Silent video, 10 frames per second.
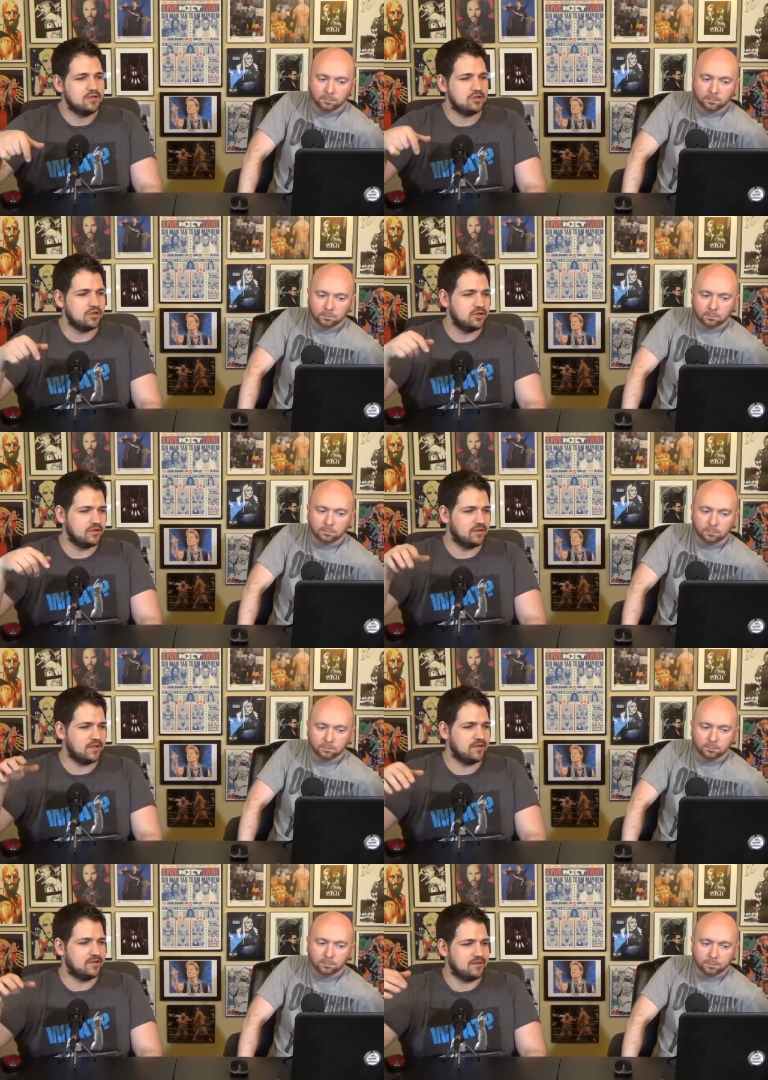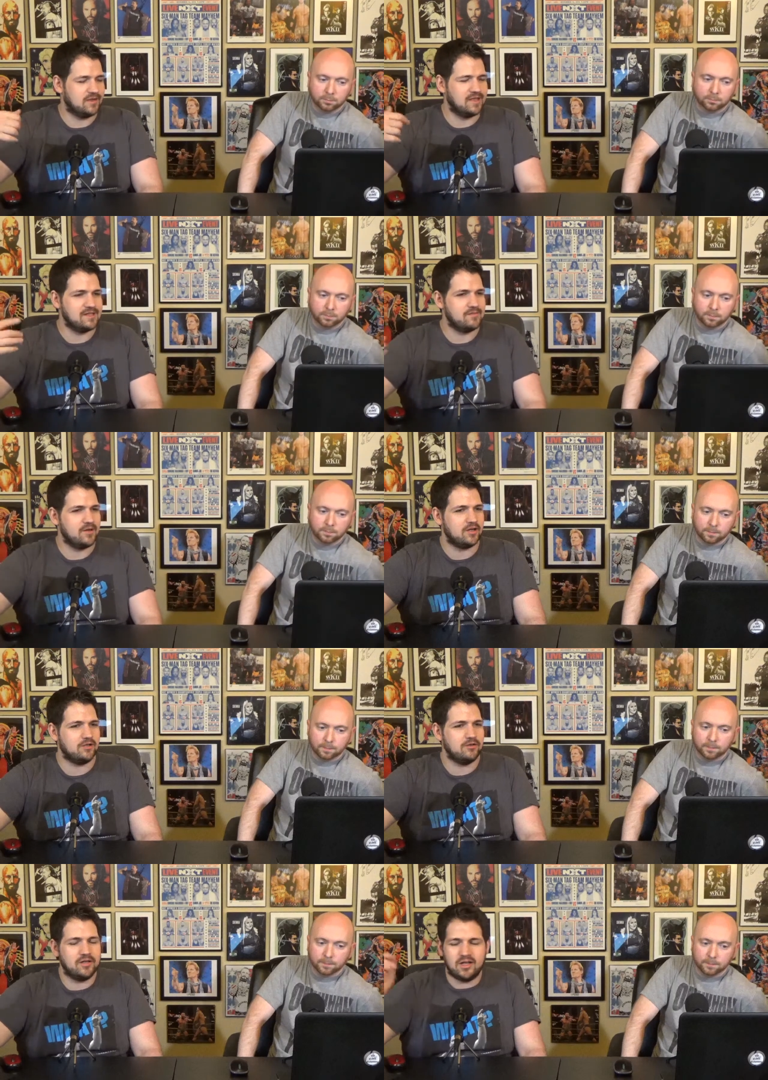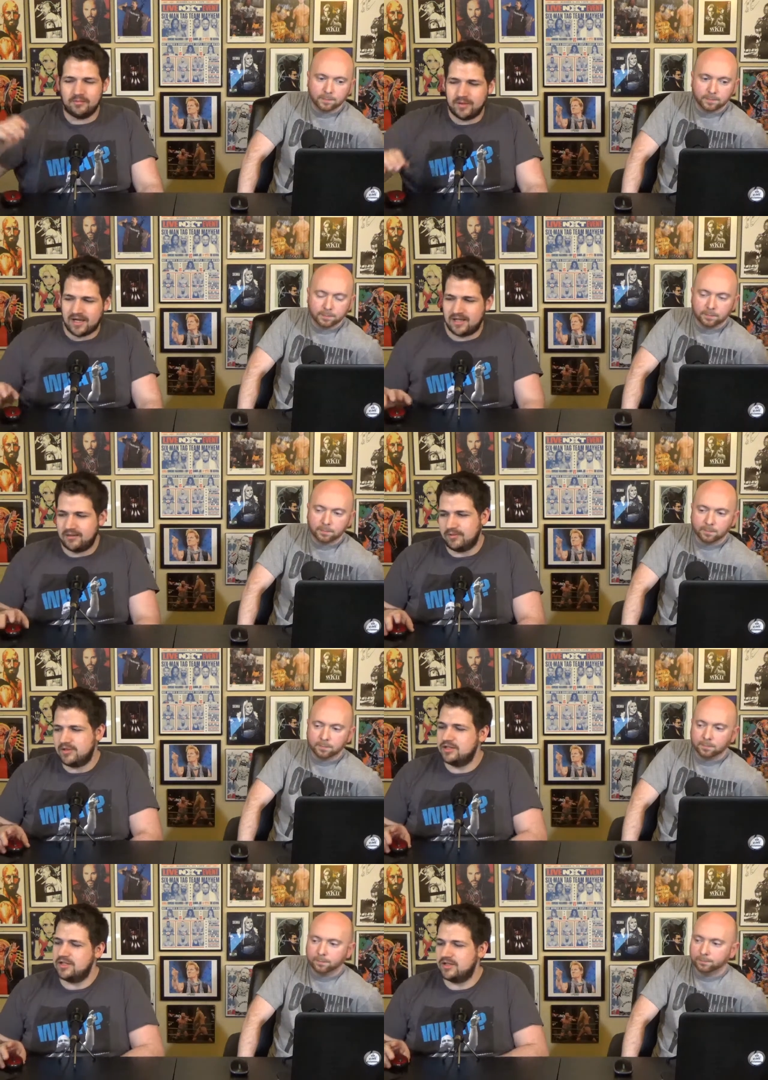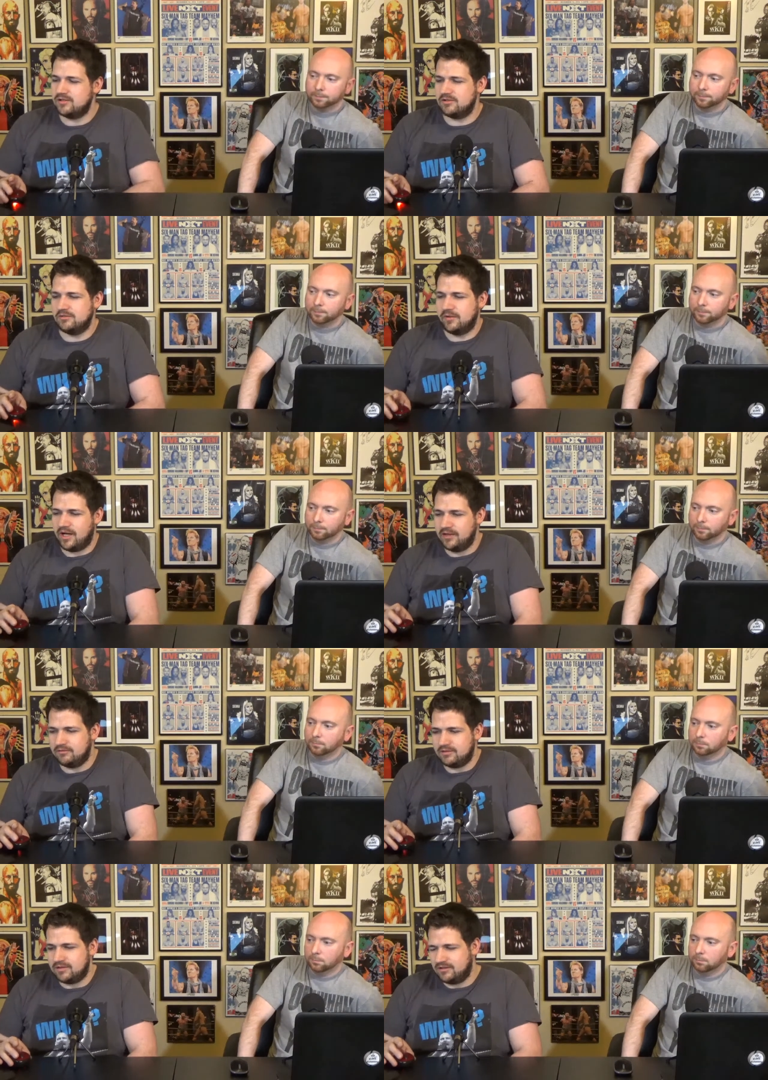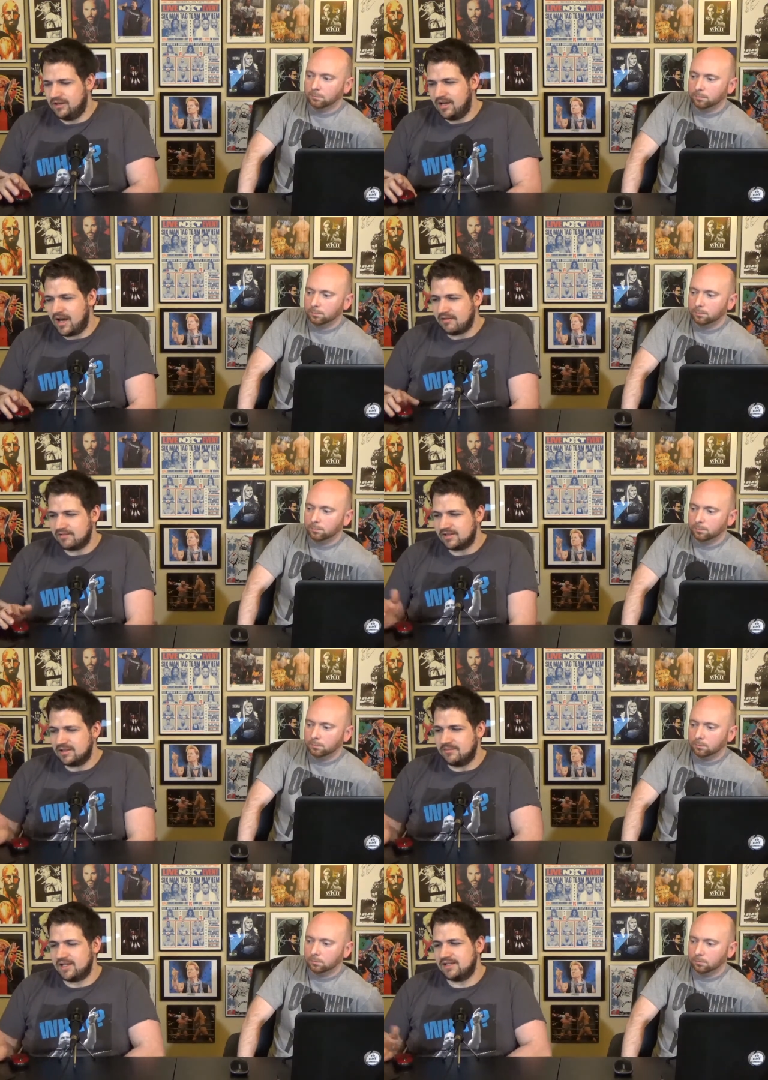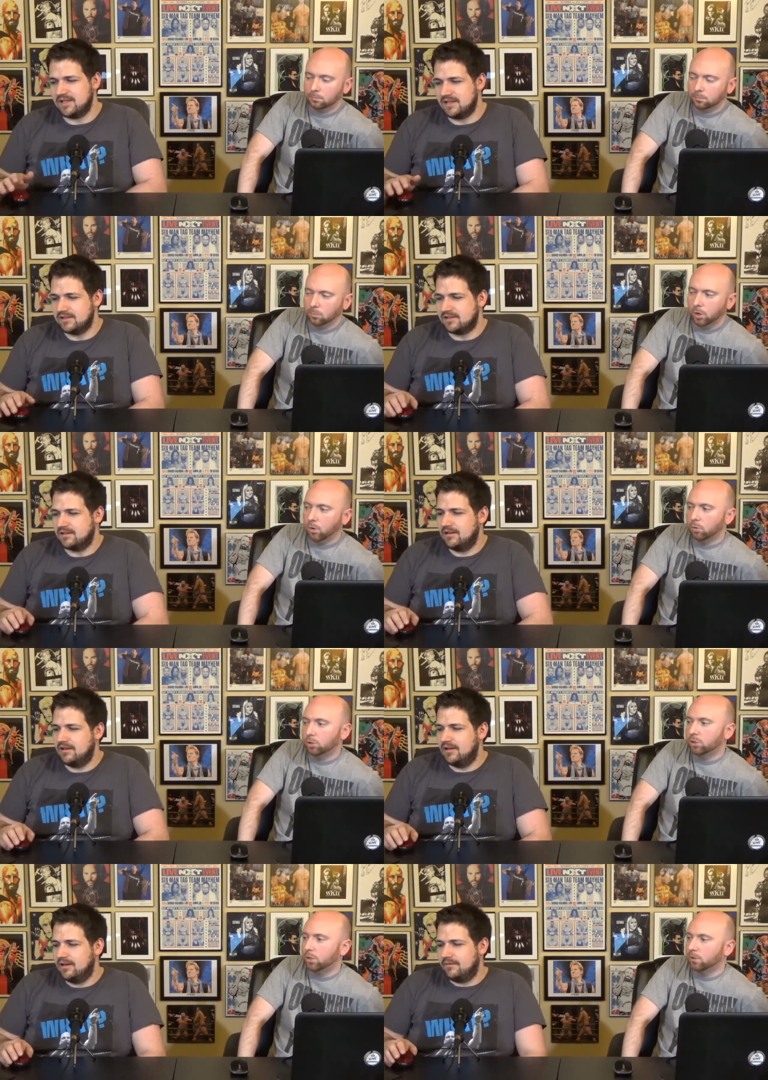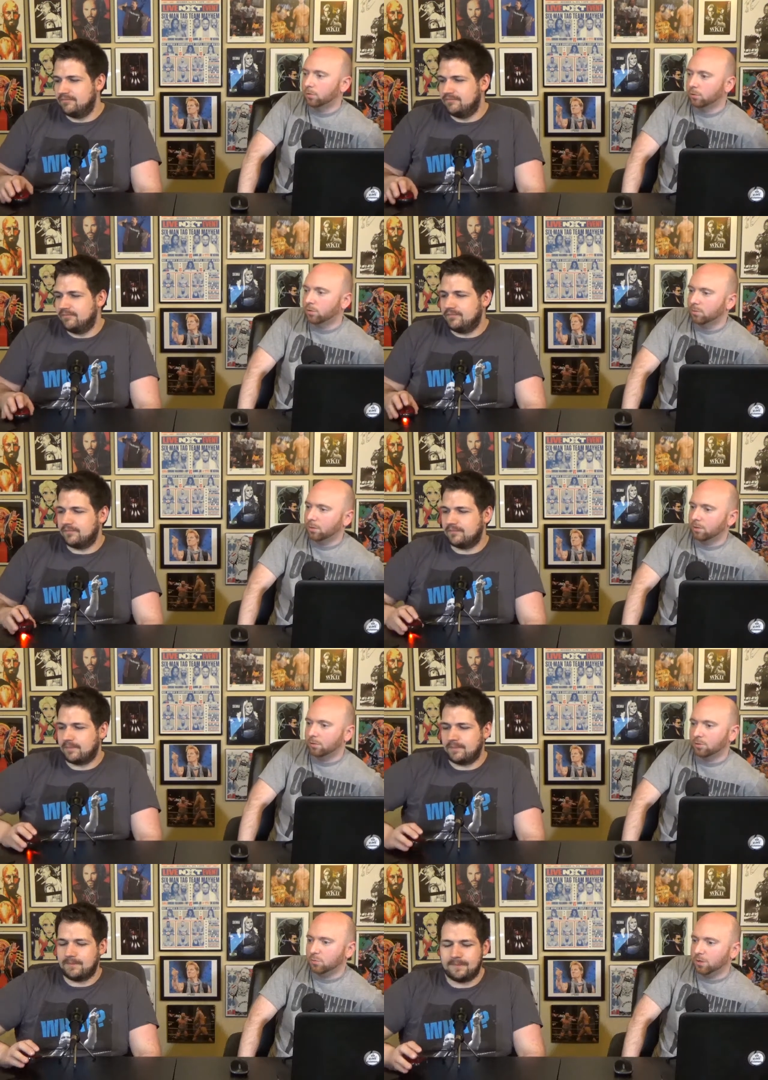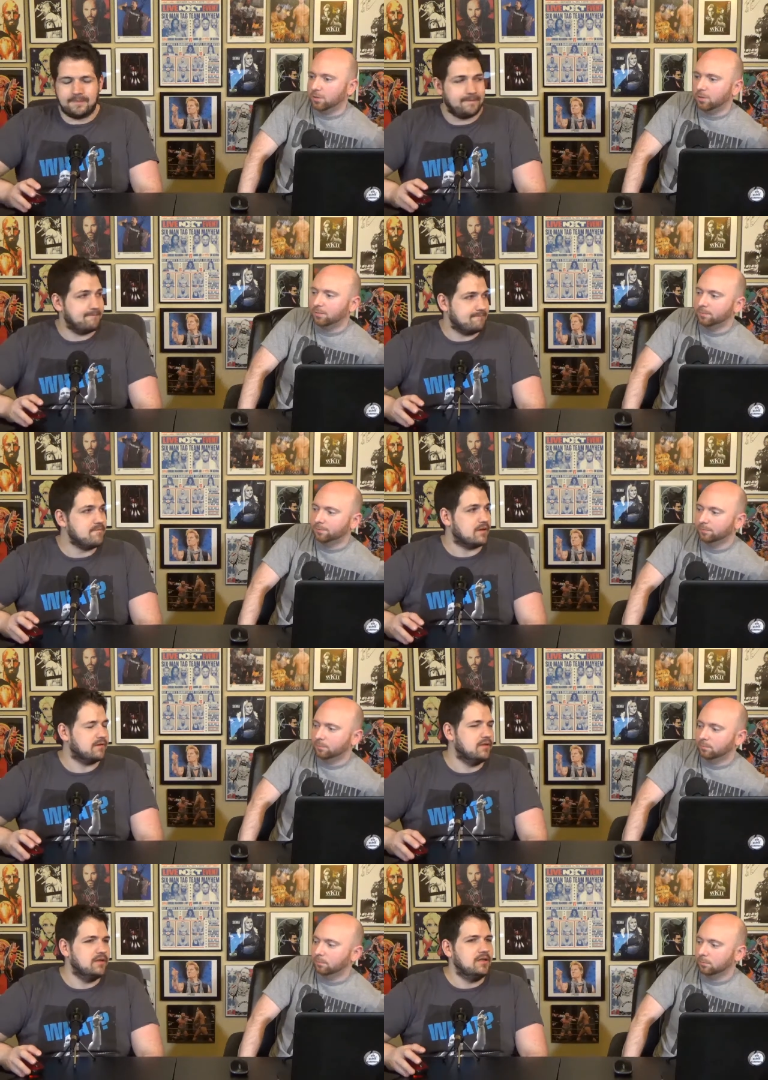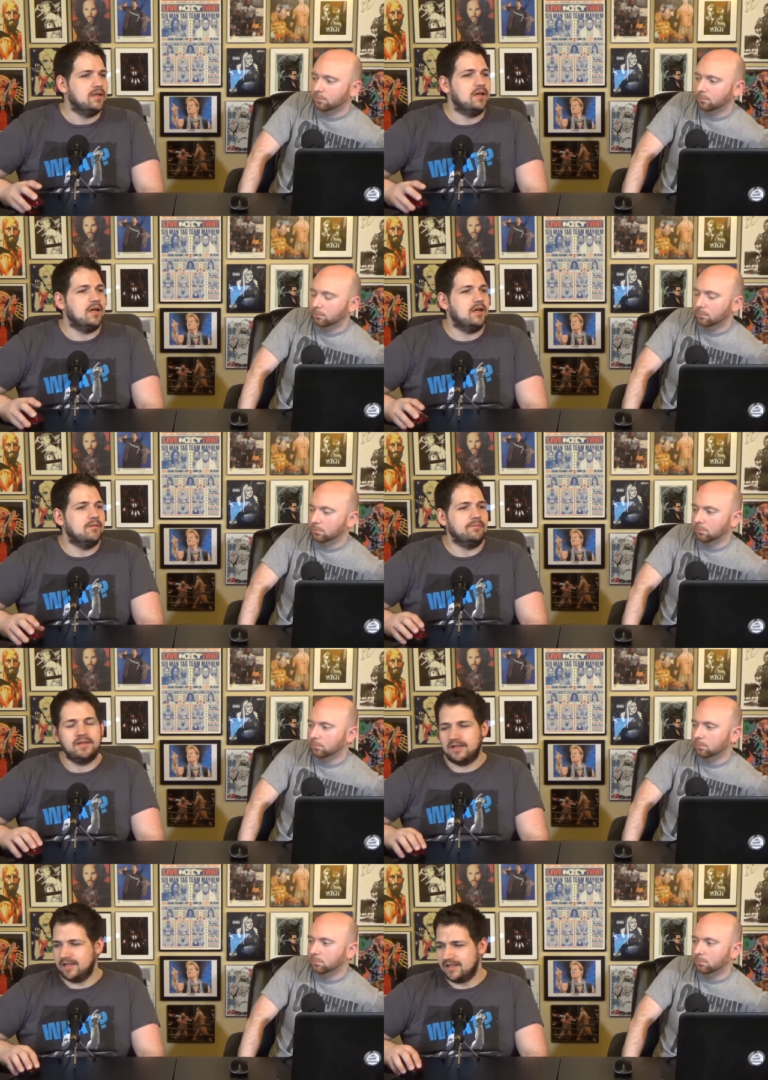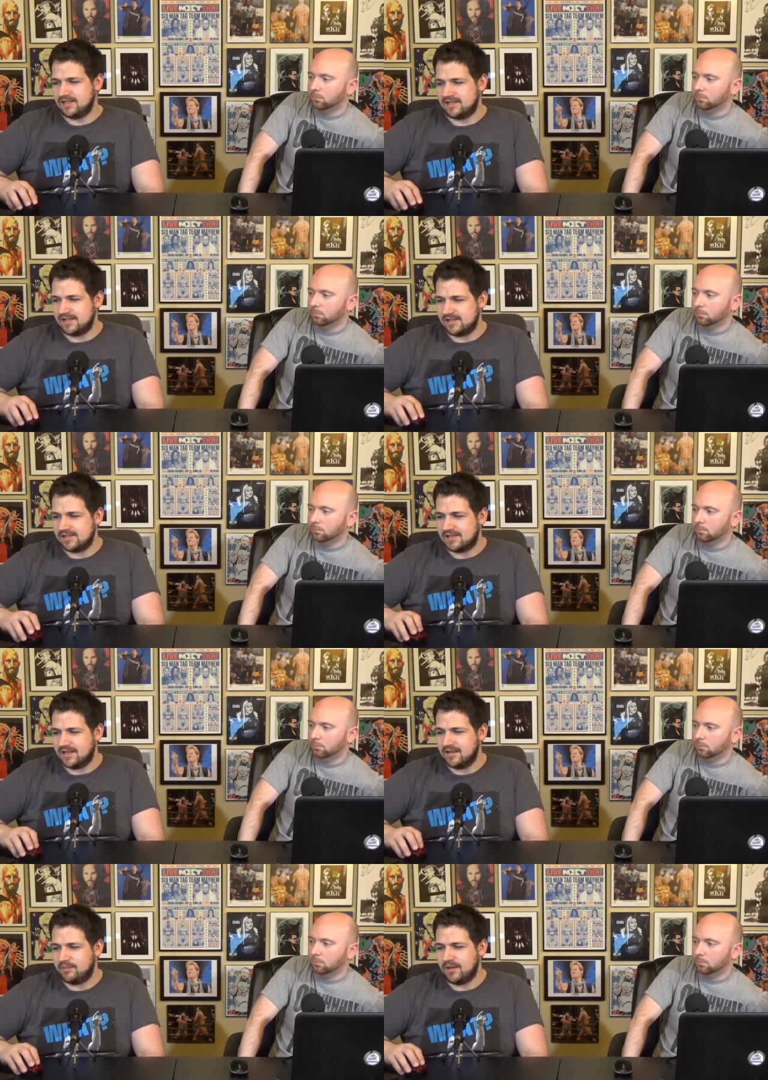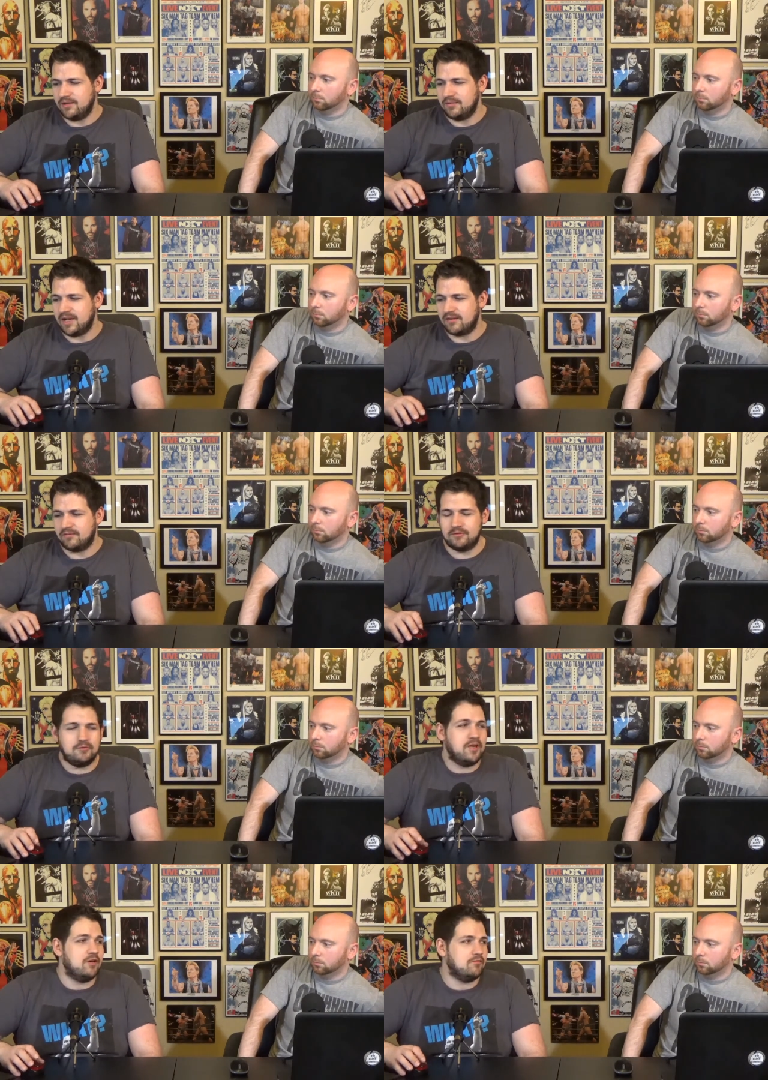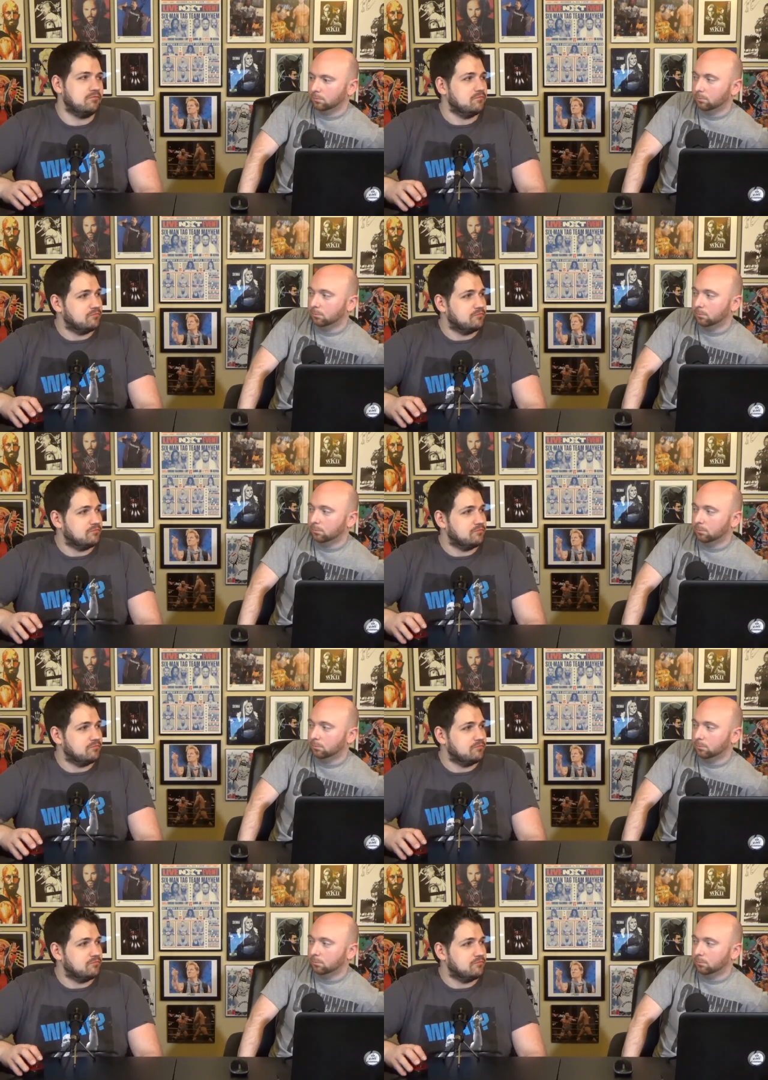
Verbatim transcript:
Speaker 1: Charlotte like thinks about going to help Becky, but she changes her mind, mm-hmm. which obviously makes sense. Yeah,
Speaker 2: well, she then talks about it on SmackDown. Yeah.
Speaker 1: Um, and I guess this is kind of payback for how